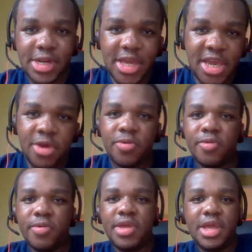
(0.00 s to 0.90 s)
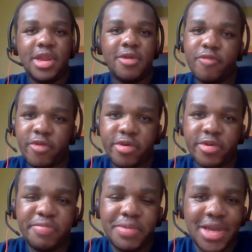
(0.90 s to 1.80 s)
legal in the
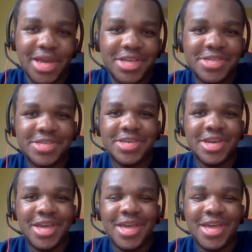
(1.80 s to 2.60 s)
first place.